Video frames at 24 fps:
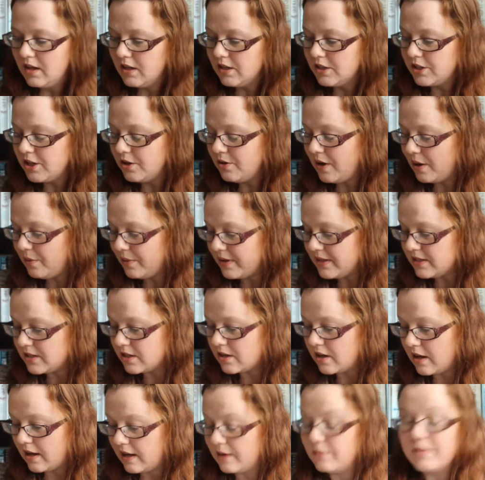So I went
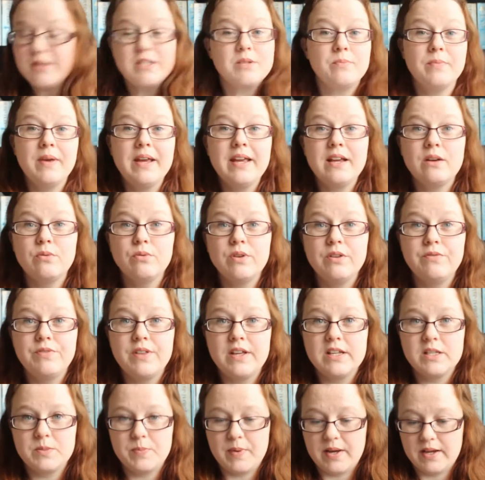to make one of
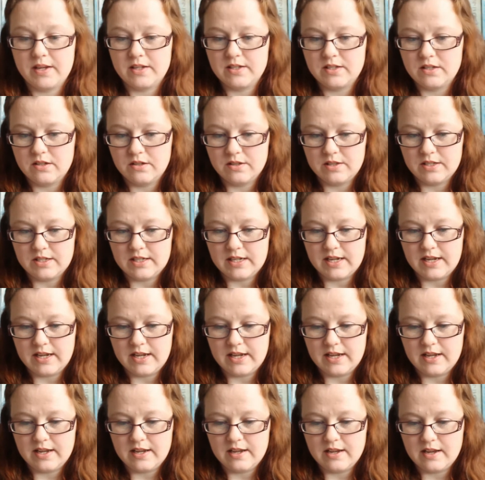these bags the other
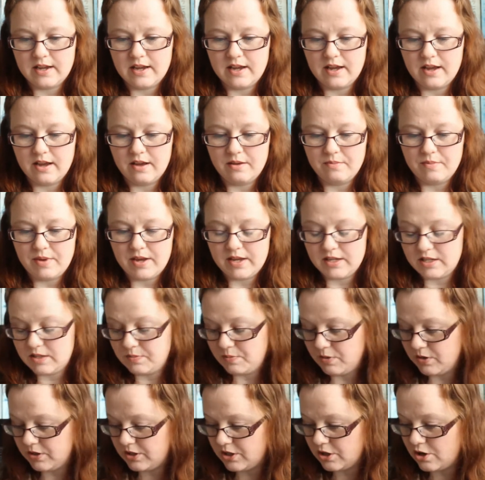day. It's
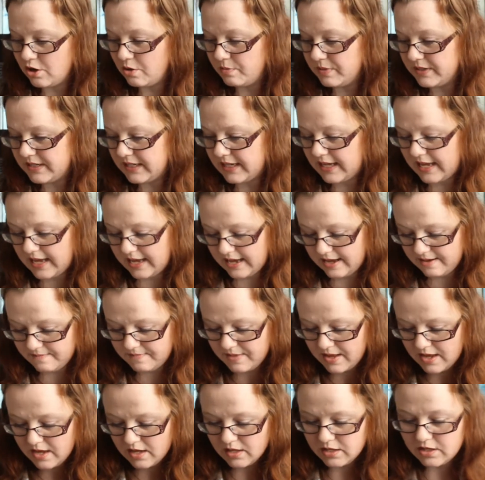supposed to come as a kit.
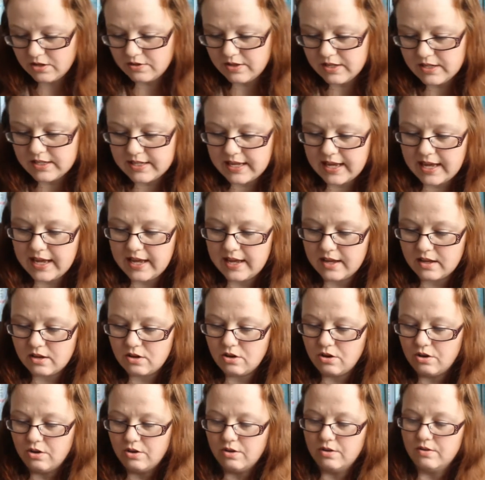So this kit
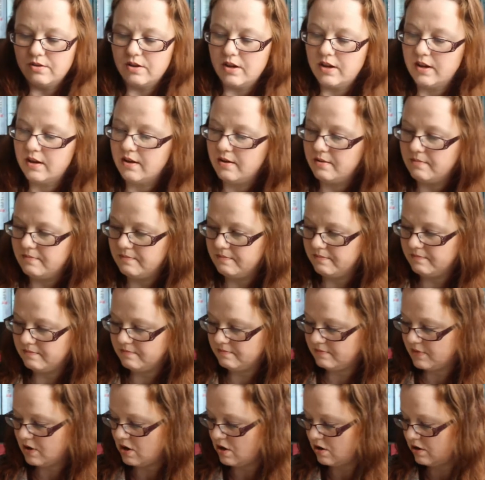
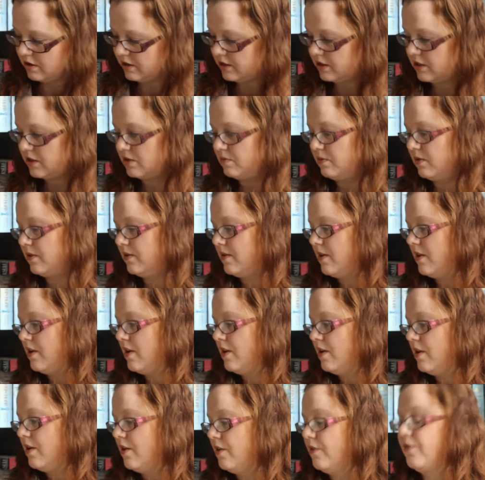costs what,
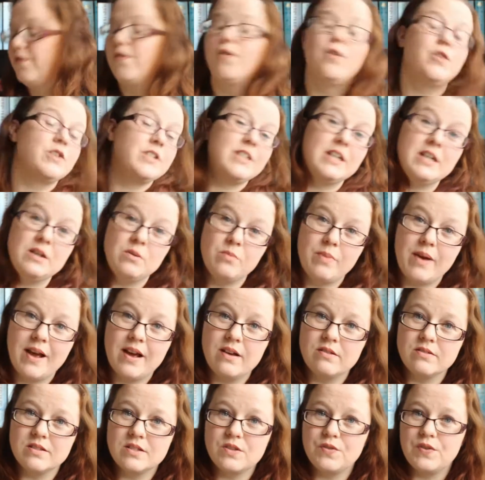
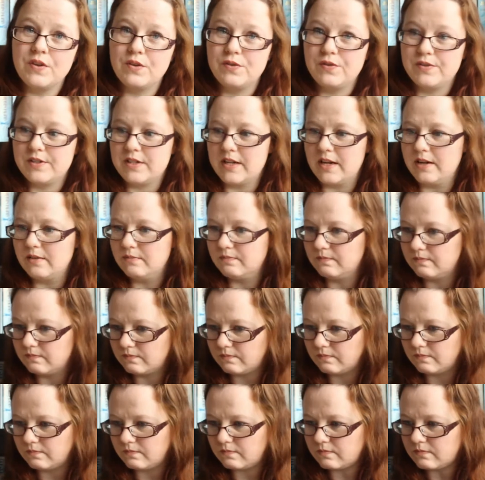
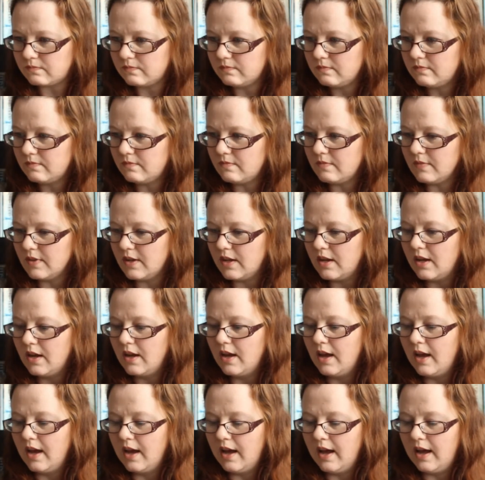
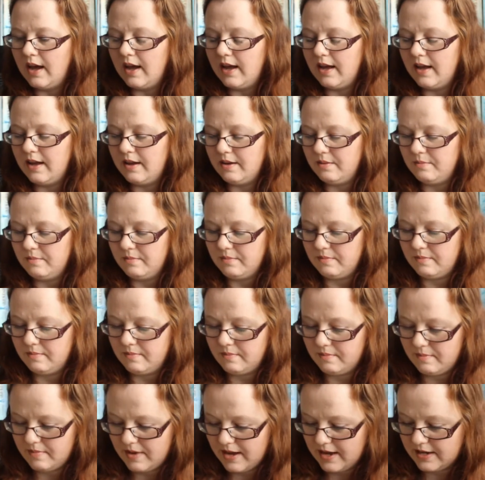
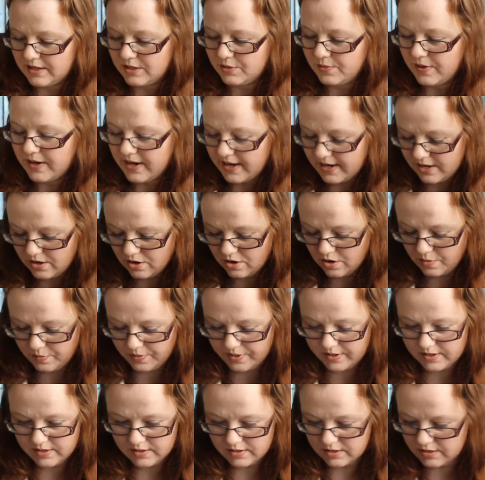£14.50. And when I
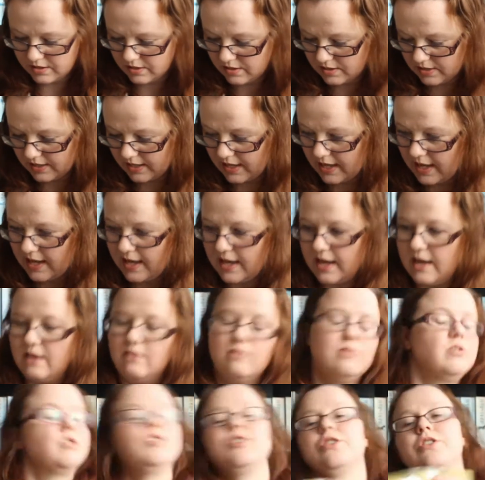opened the kit, I
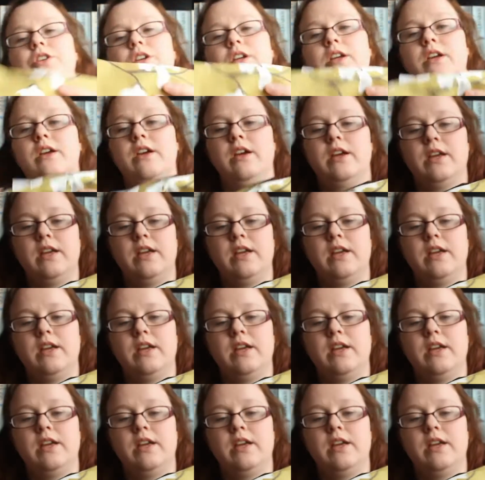want to show you,